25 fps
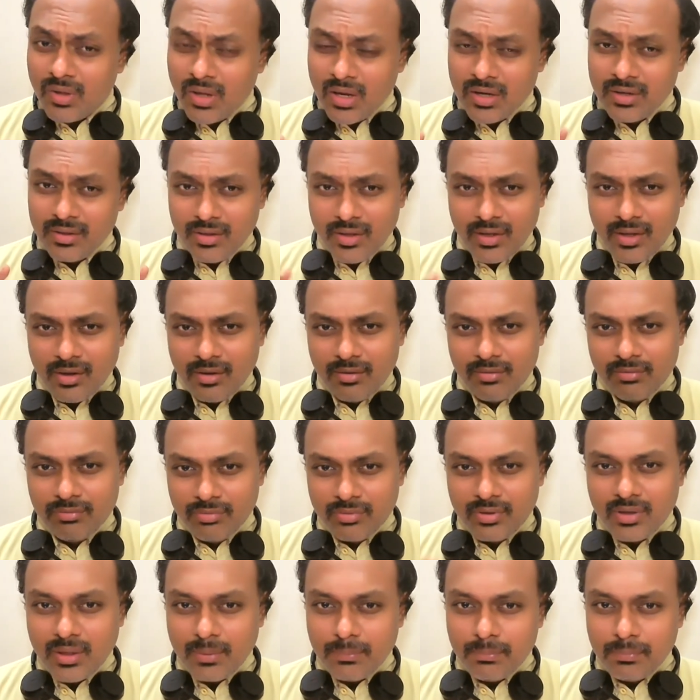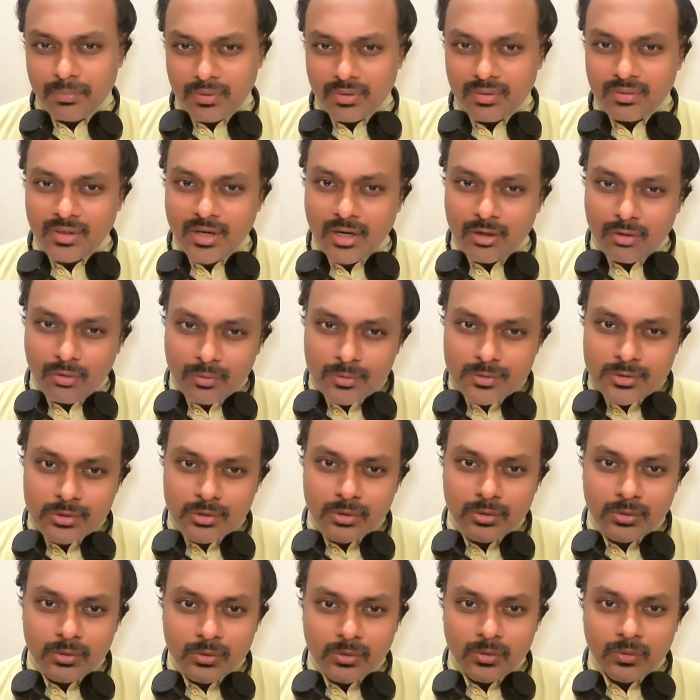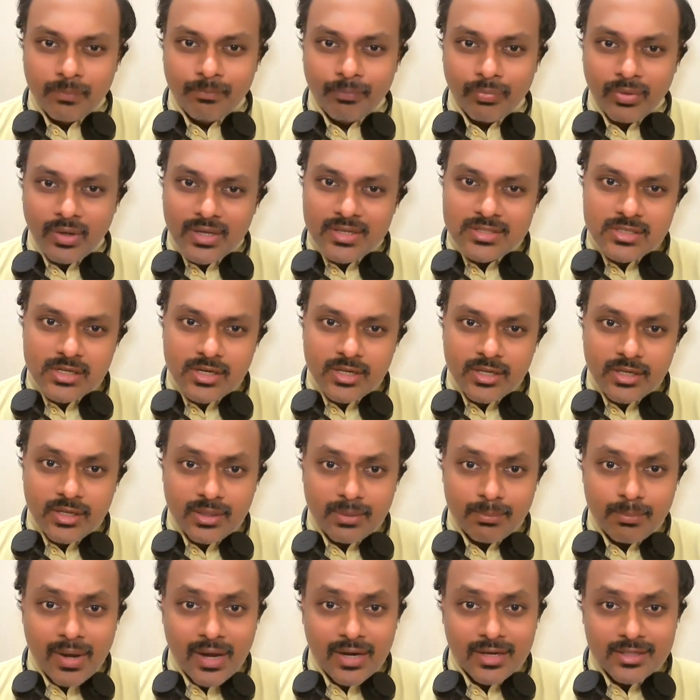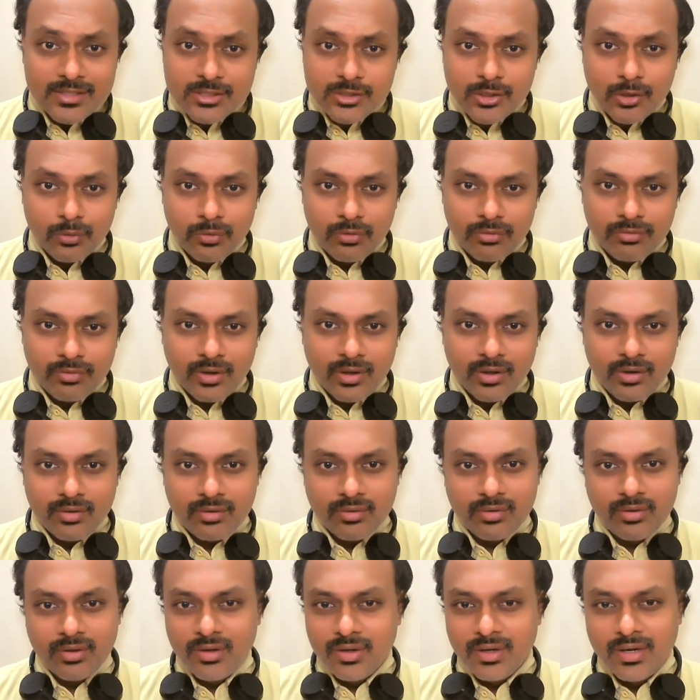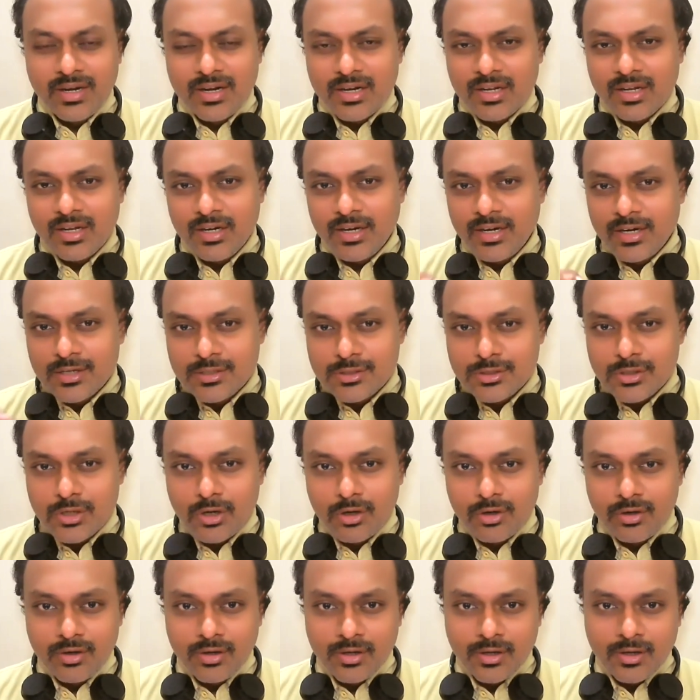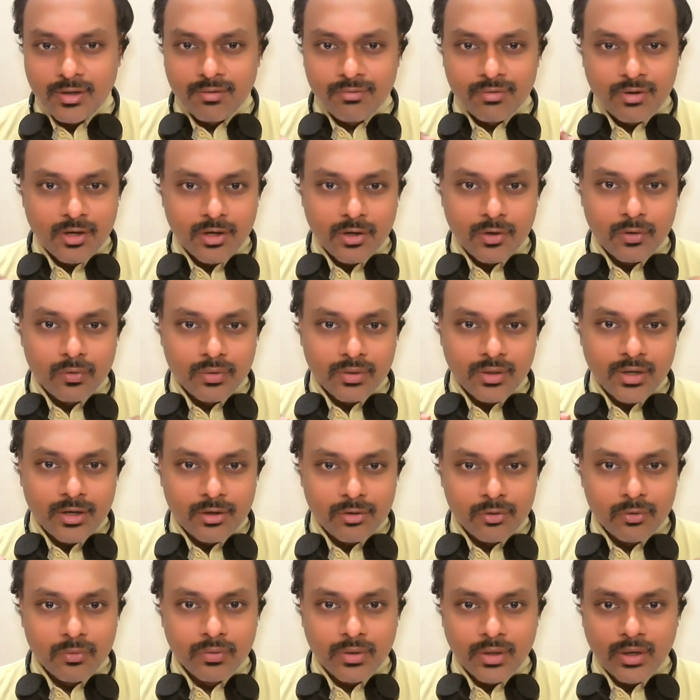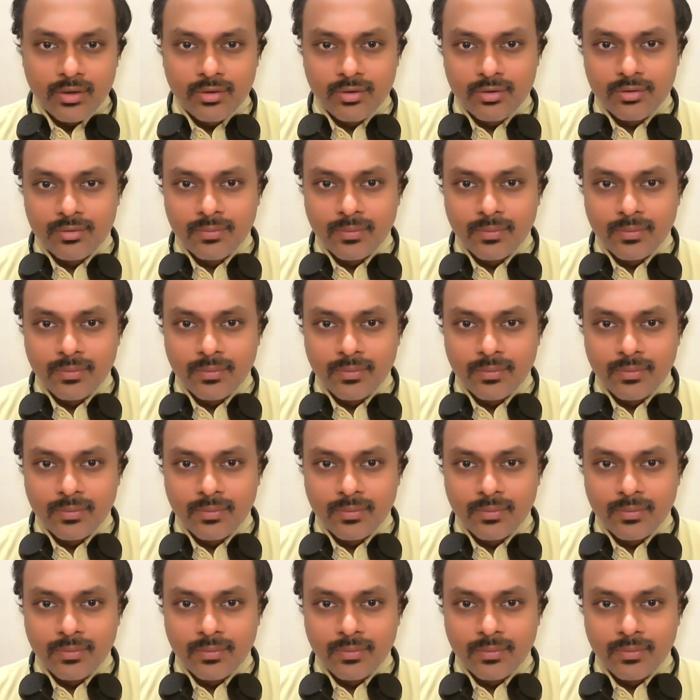And they have kept that also nicely balanced out, where it really does not work out that you can